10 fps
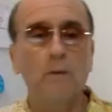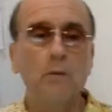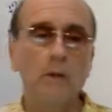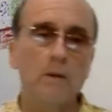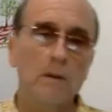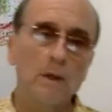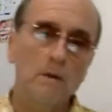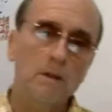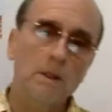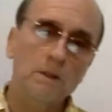with
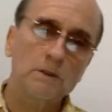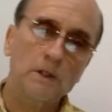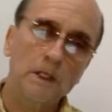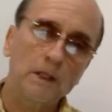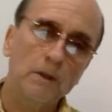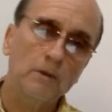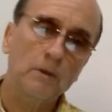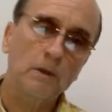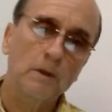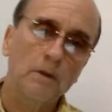the skilled
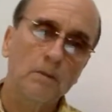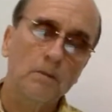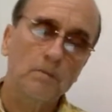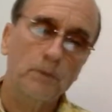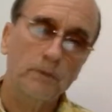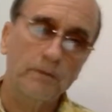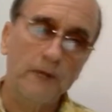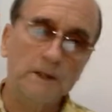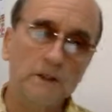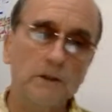
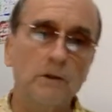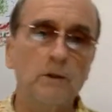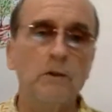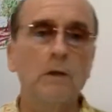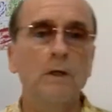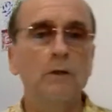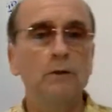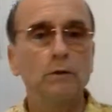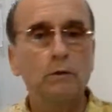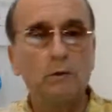professional,
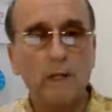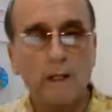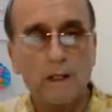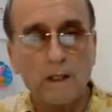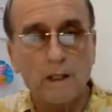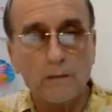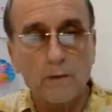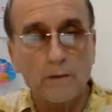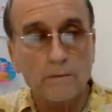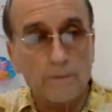you get a
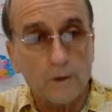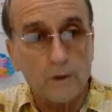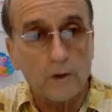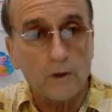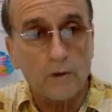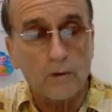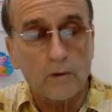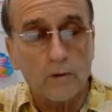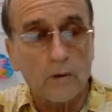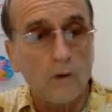referral.
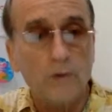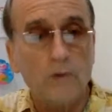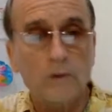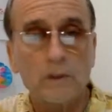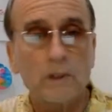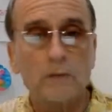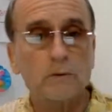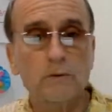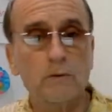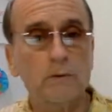All you did
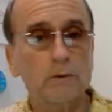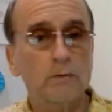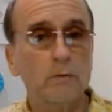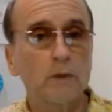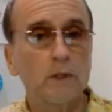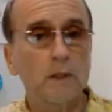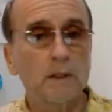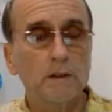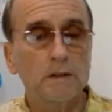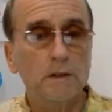
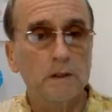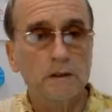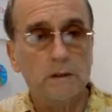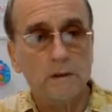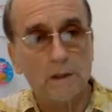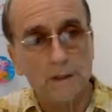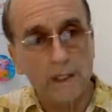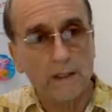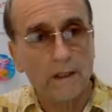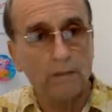is
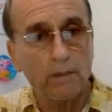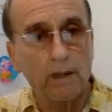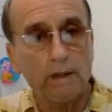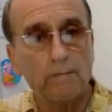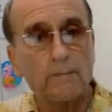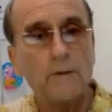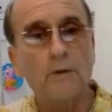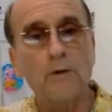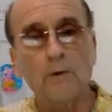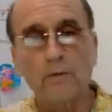connect them up,
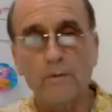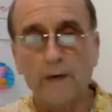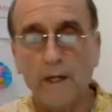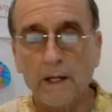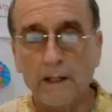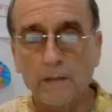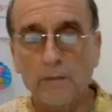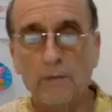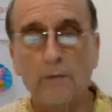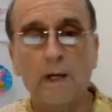and find
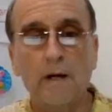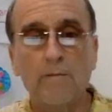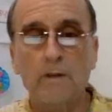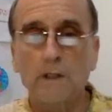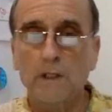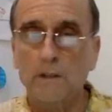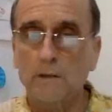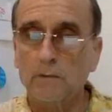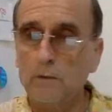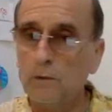through advertising,
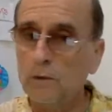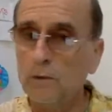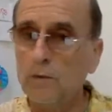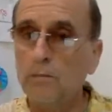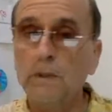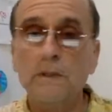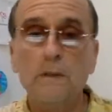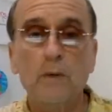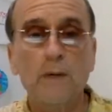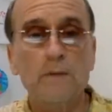through your
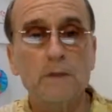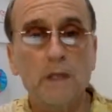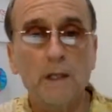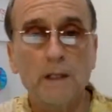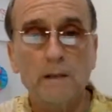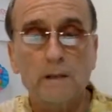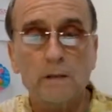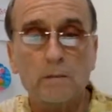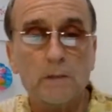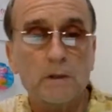busy websites
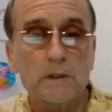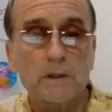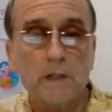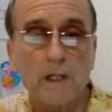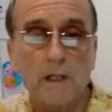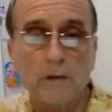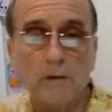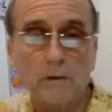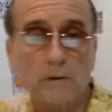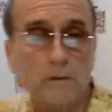and busy
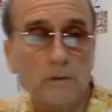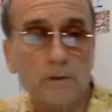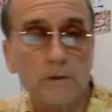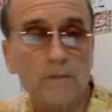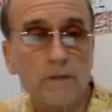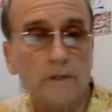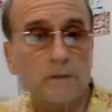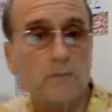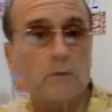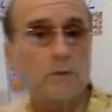channels and busy
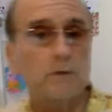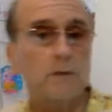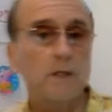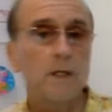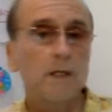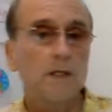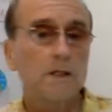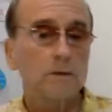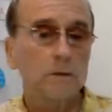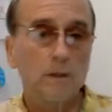Facebooks and
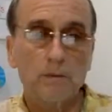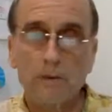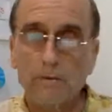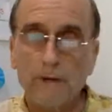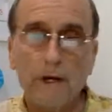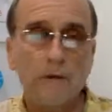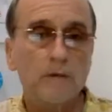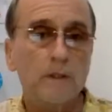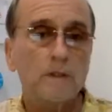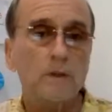Instagram, you found
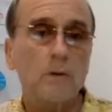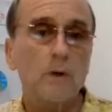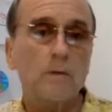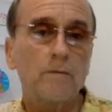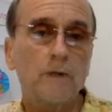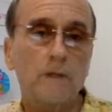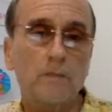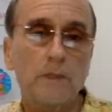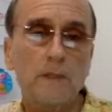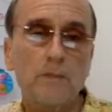these qualified
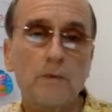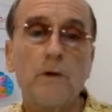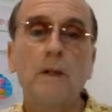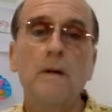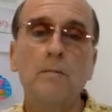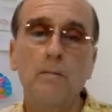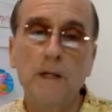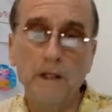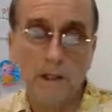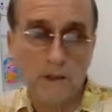people.
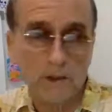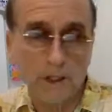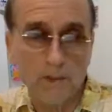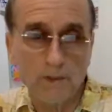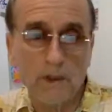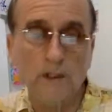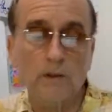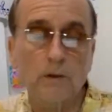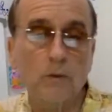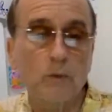But these companies
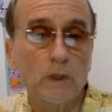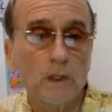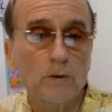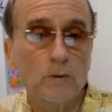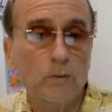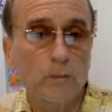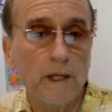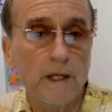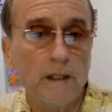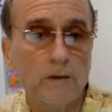are willing to
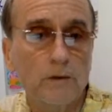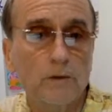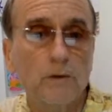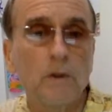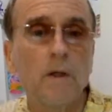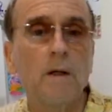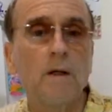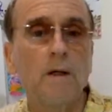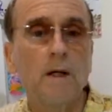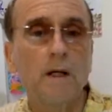pay you
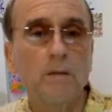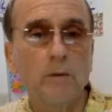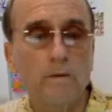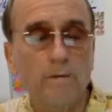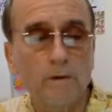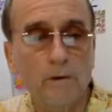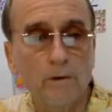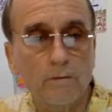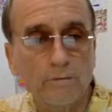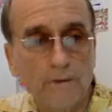a
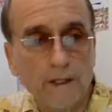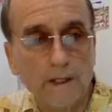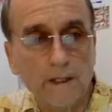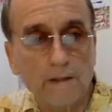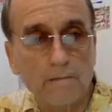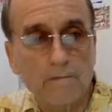referral fee